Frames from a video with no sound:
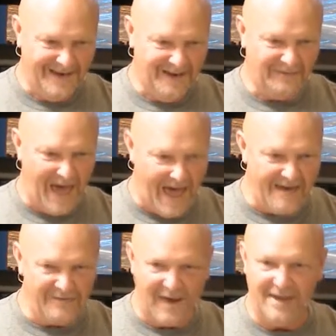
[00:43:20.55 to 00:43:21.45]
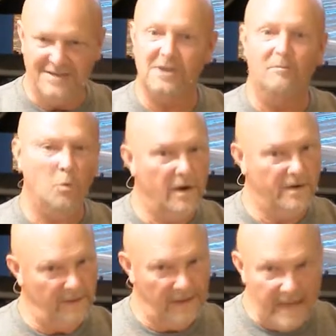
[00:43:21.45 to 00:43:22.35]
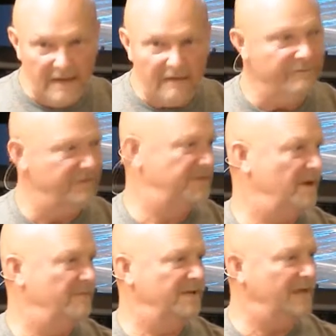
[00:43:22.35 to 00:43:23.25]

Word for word: of life, like somewhere to live and something